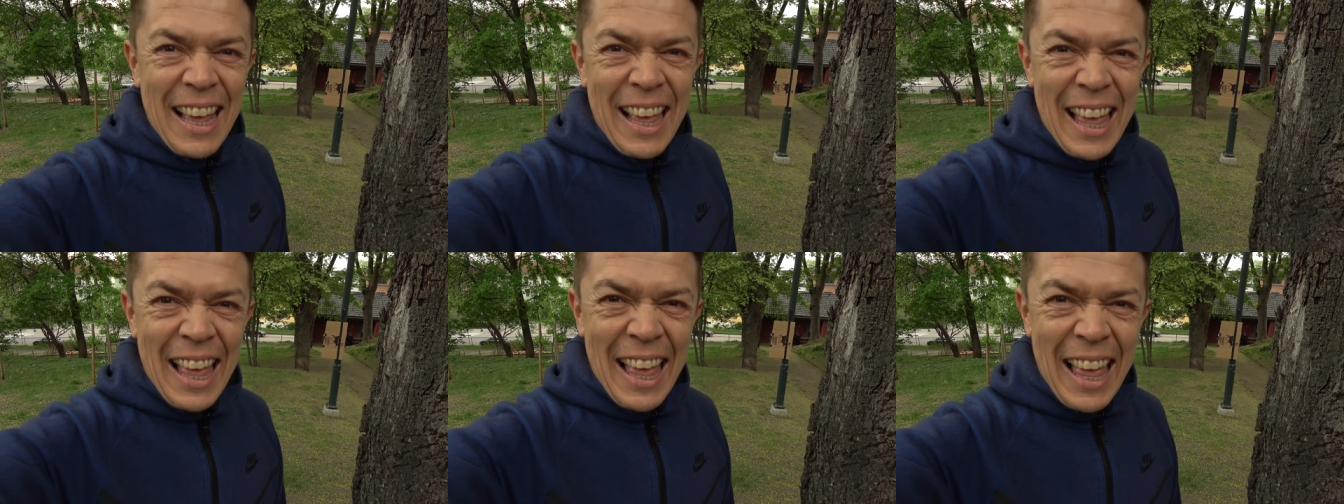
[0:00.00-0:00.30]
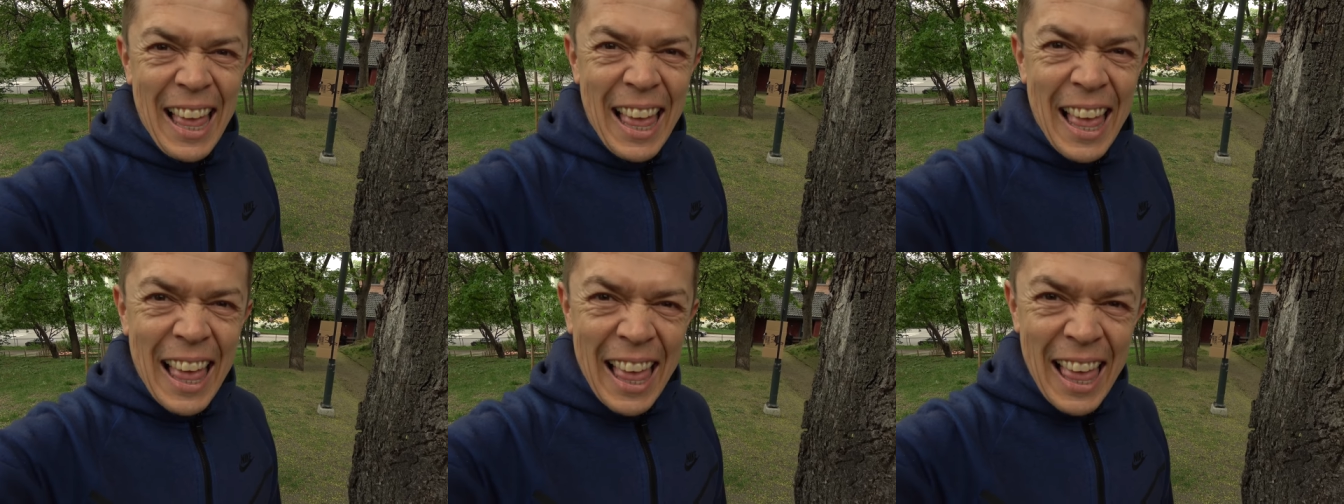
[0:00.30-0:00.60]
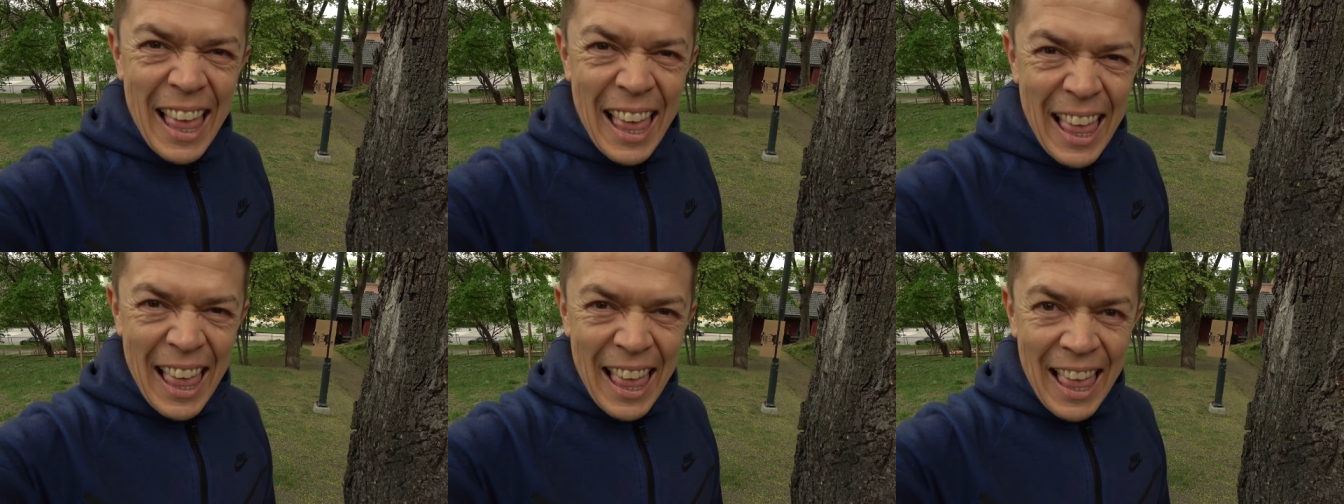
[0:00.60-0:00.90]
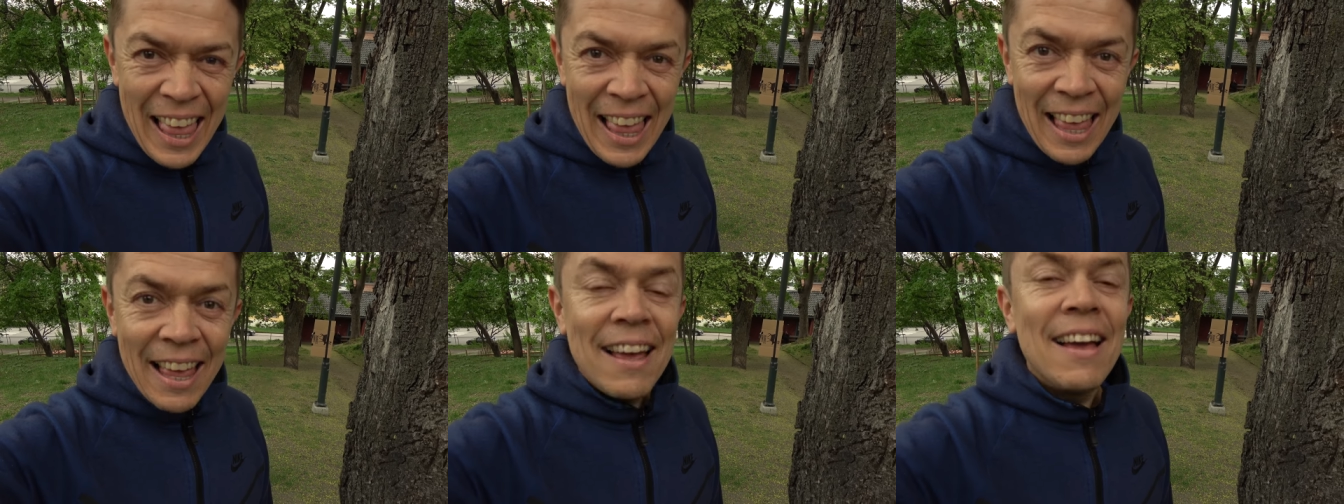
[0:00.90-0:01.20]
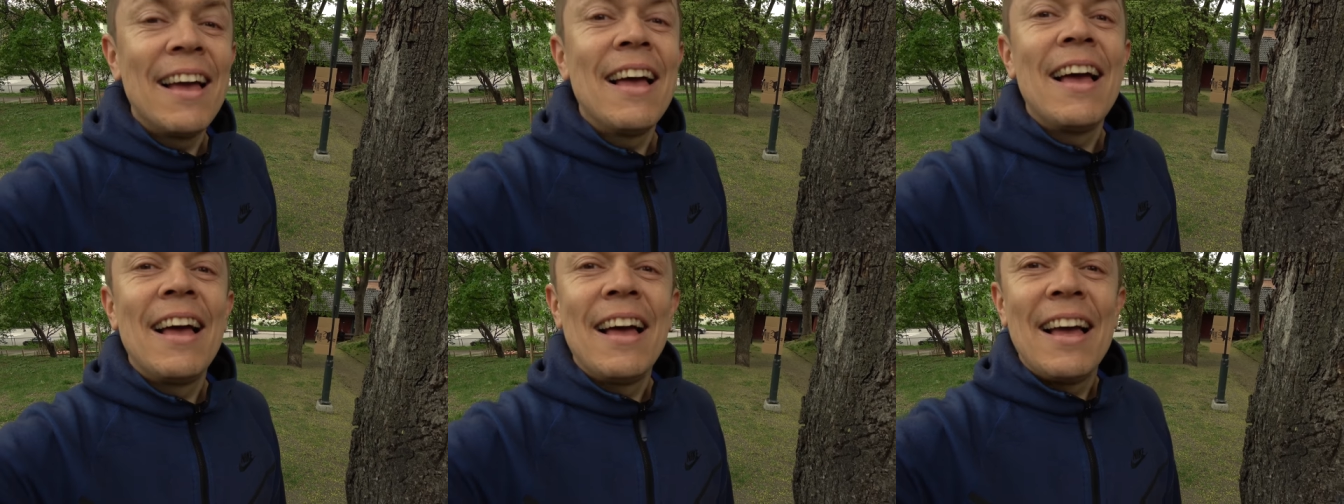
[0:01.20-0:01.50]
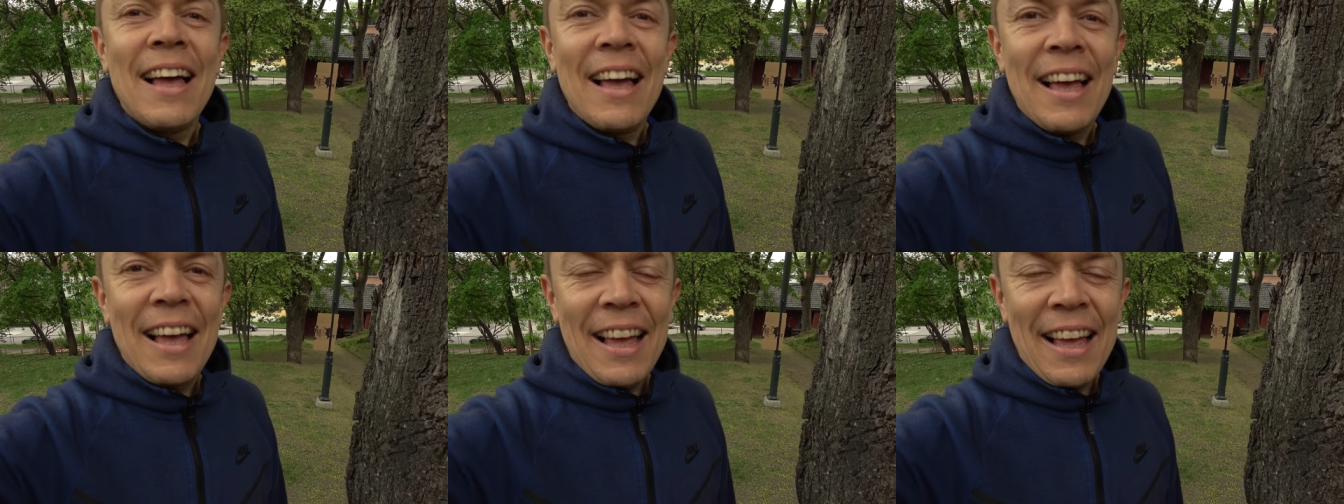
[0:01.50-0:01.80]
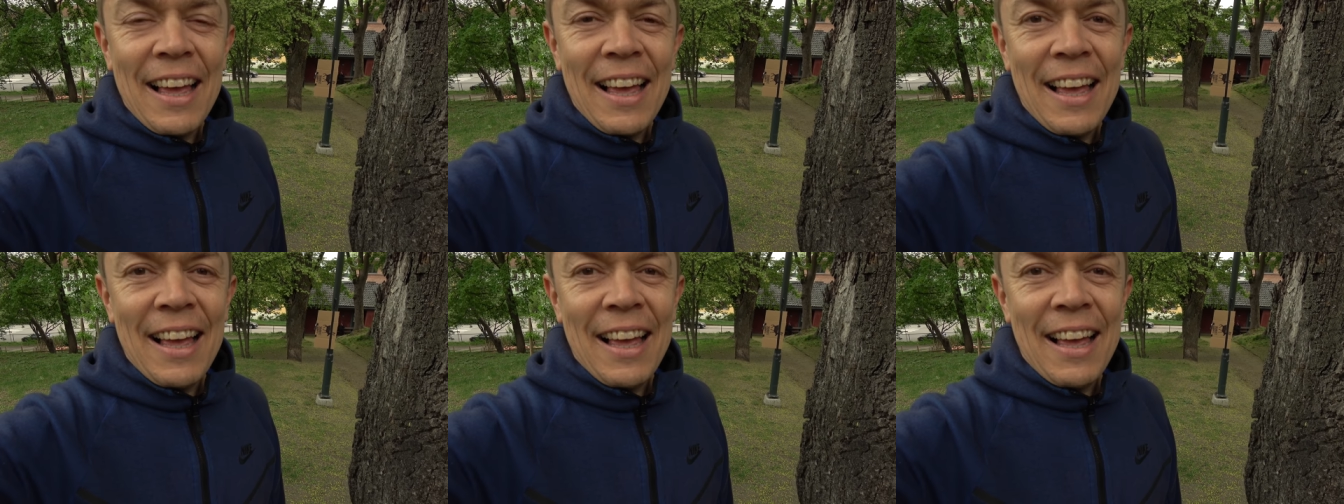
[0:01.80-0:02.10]
Eh,
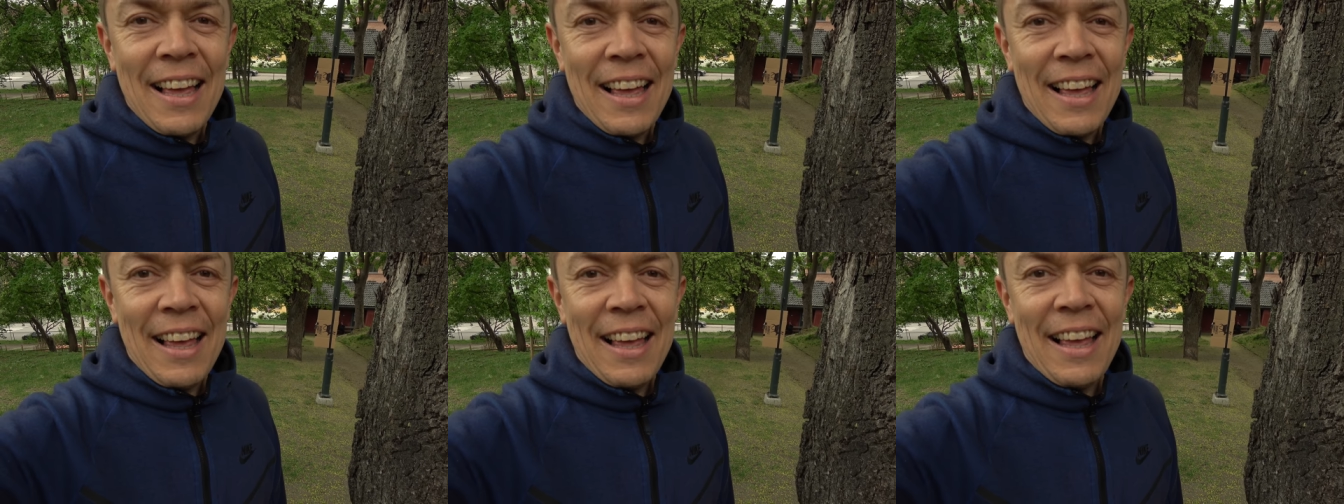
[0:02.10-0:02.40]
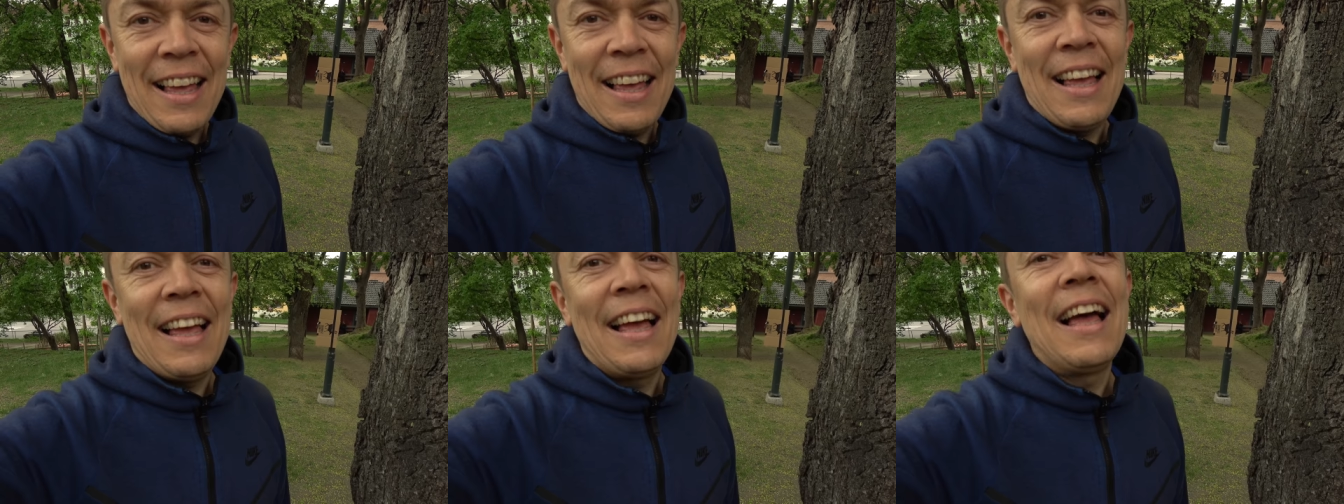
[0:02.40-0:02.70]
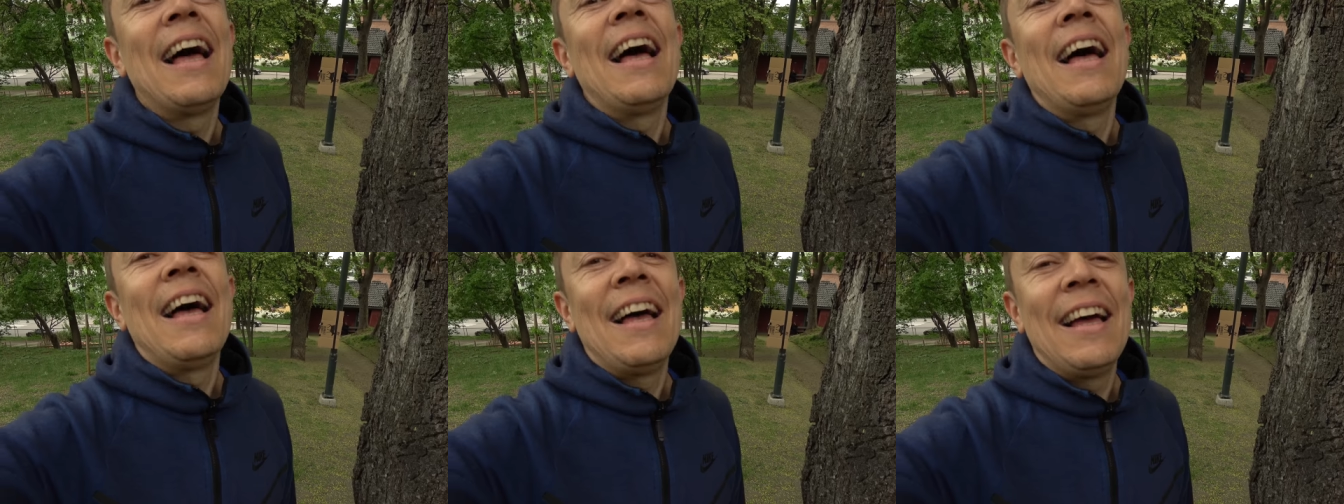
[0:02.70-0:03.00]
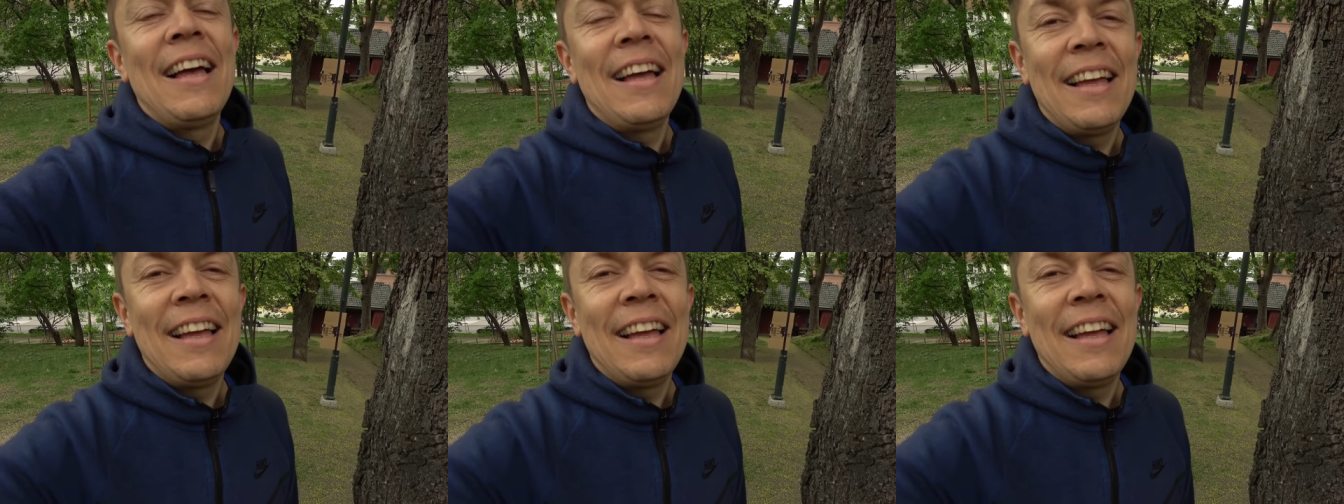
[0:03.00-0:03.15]
eh.